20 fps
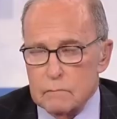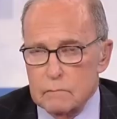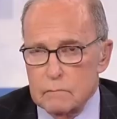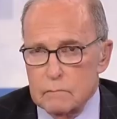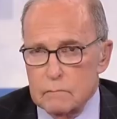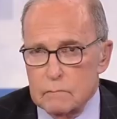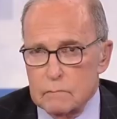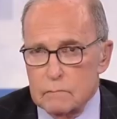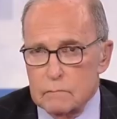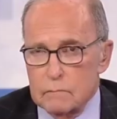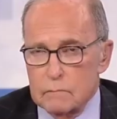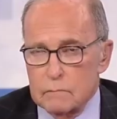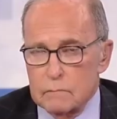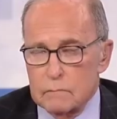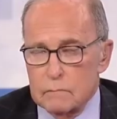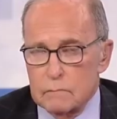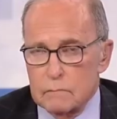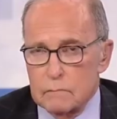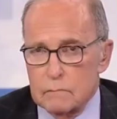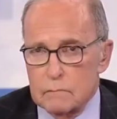
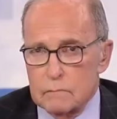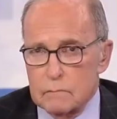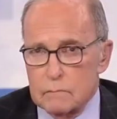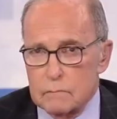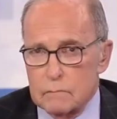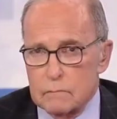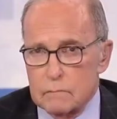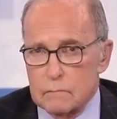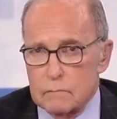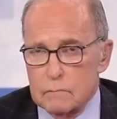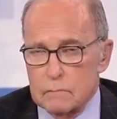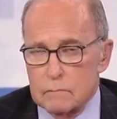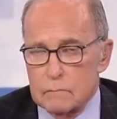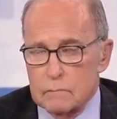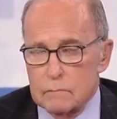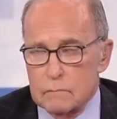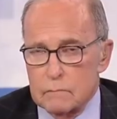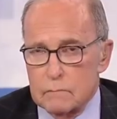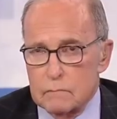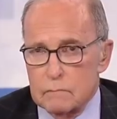
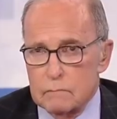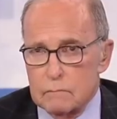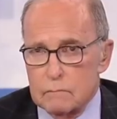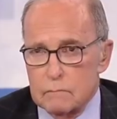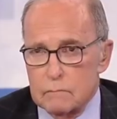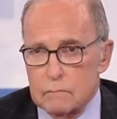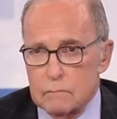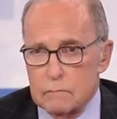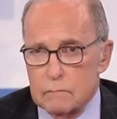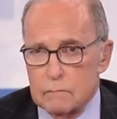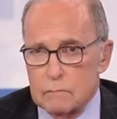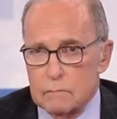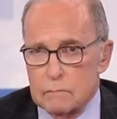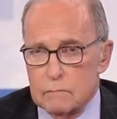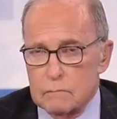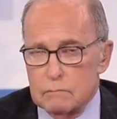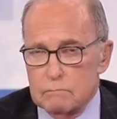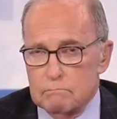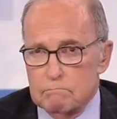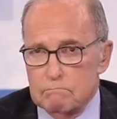
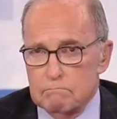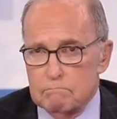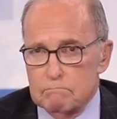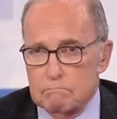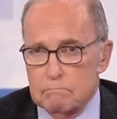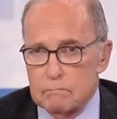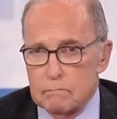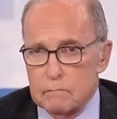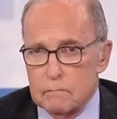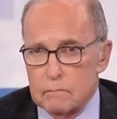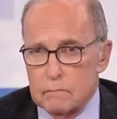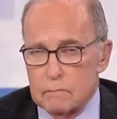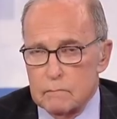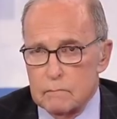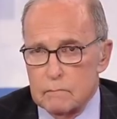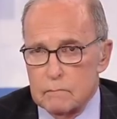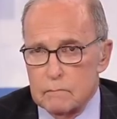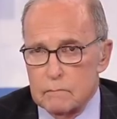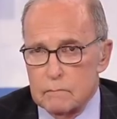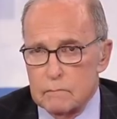
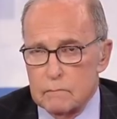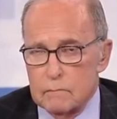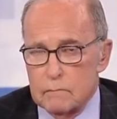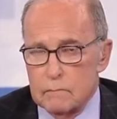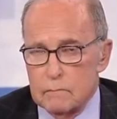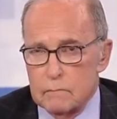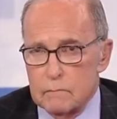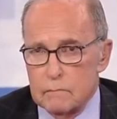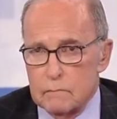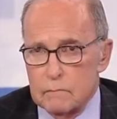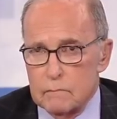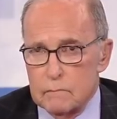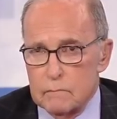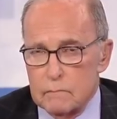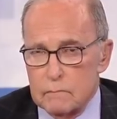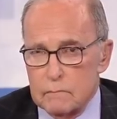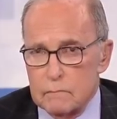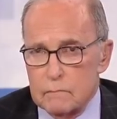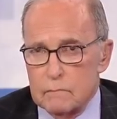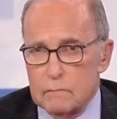
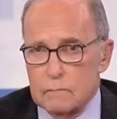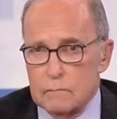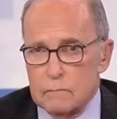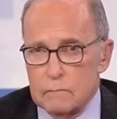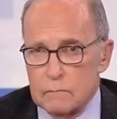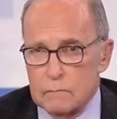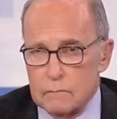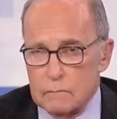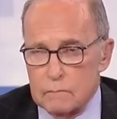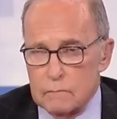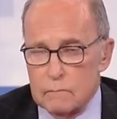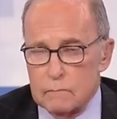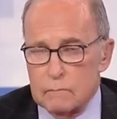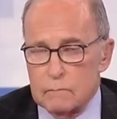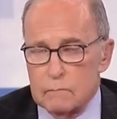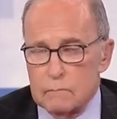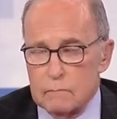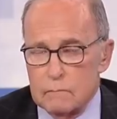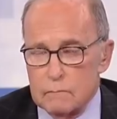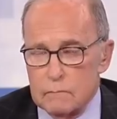
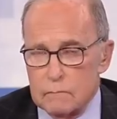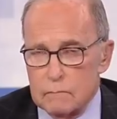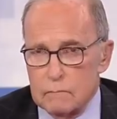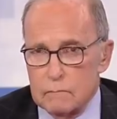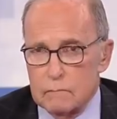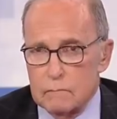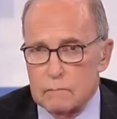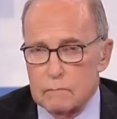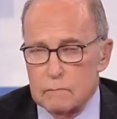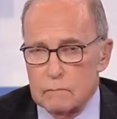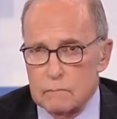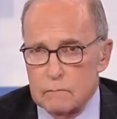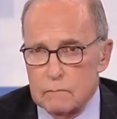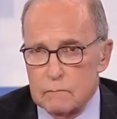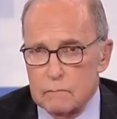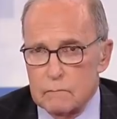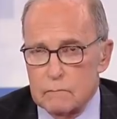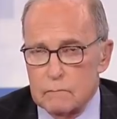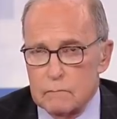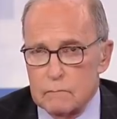
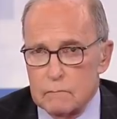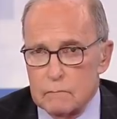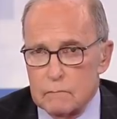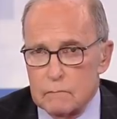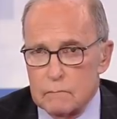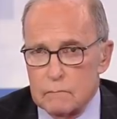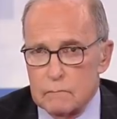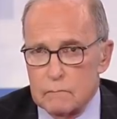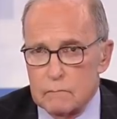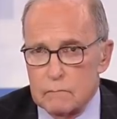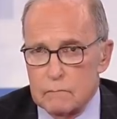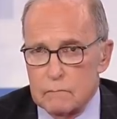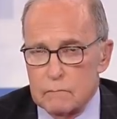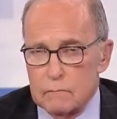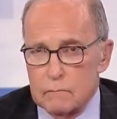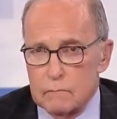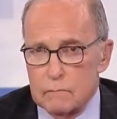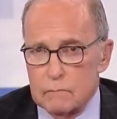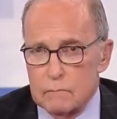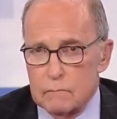
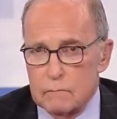[no speech]